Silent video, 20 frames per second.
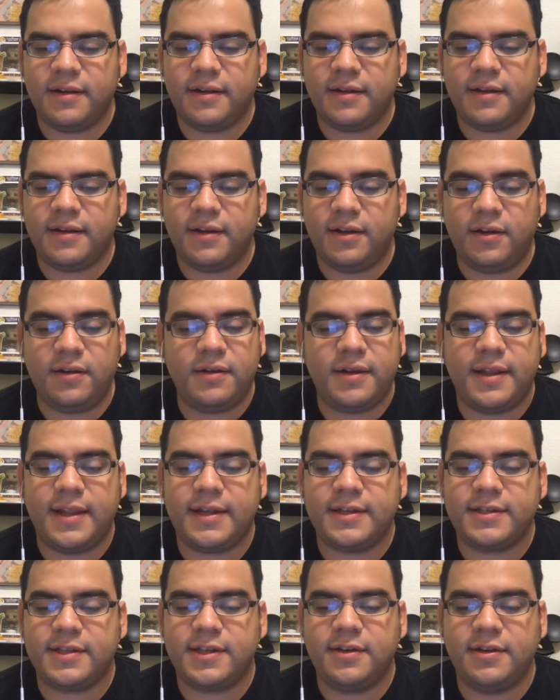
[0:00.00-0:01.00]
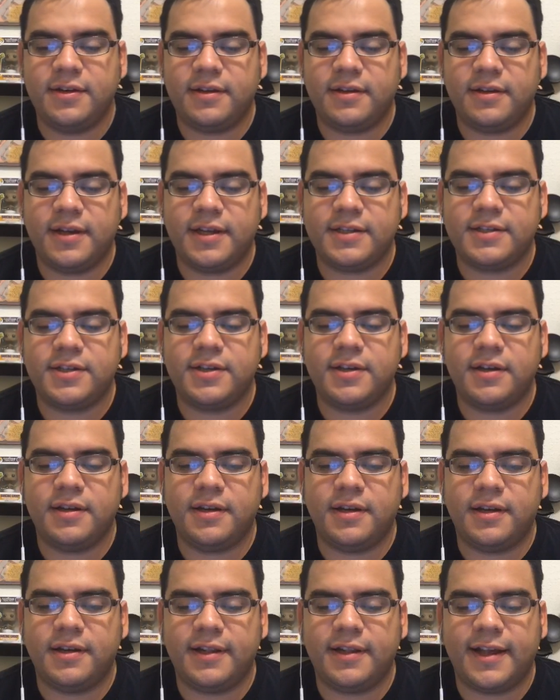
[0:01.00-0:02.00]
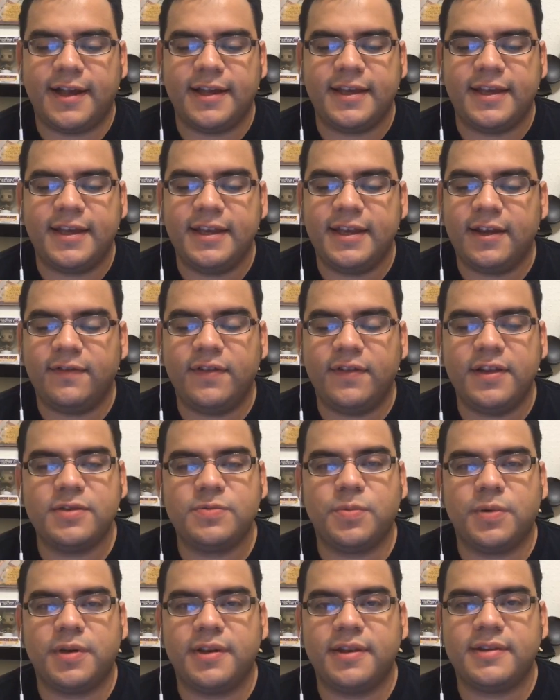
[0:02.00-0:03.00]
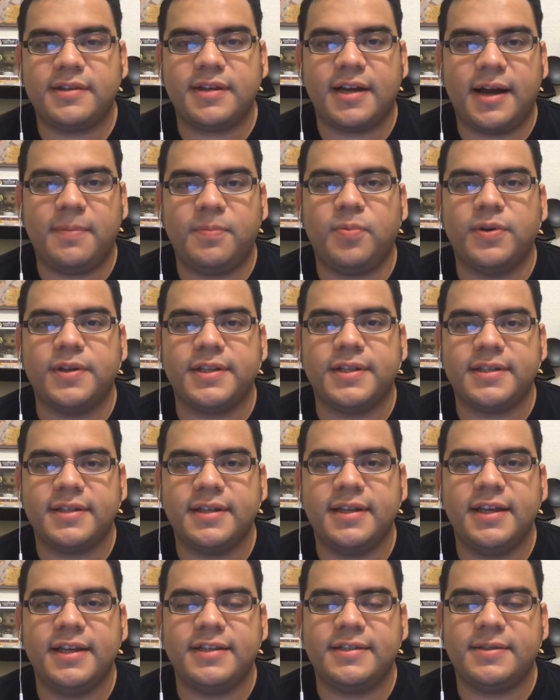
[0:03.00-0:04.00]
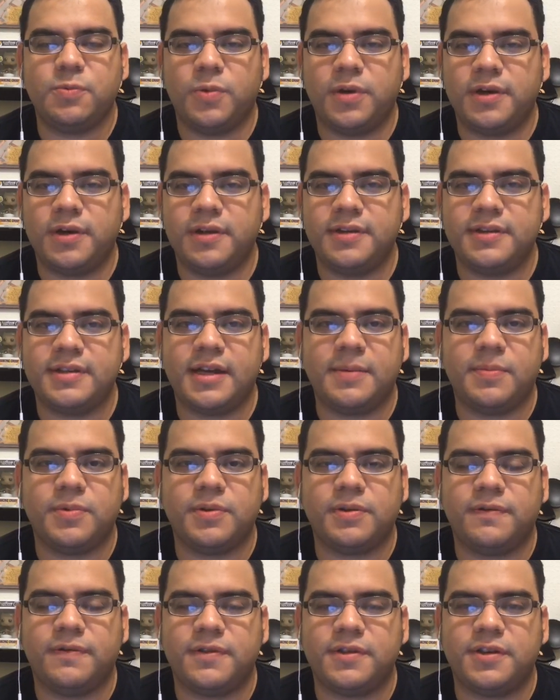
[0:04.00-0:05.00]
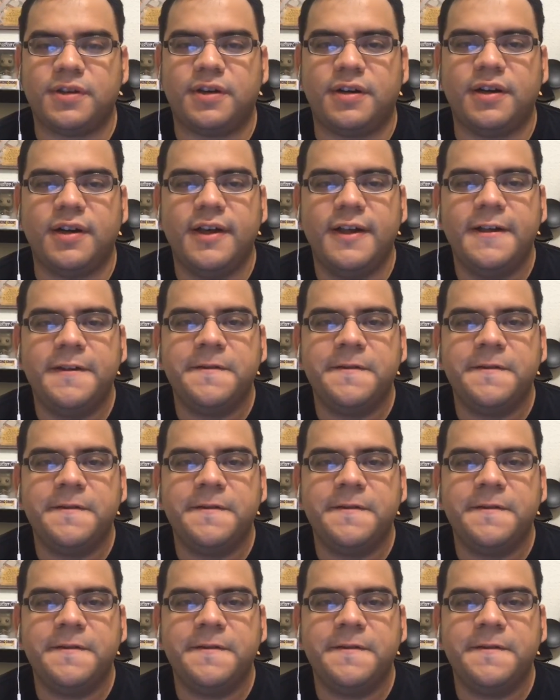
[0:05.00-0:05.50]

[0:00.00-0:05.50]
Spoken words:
No, and that's good. That's good. Lion King definitely is one of the top ones. Is one of the top ones for sure.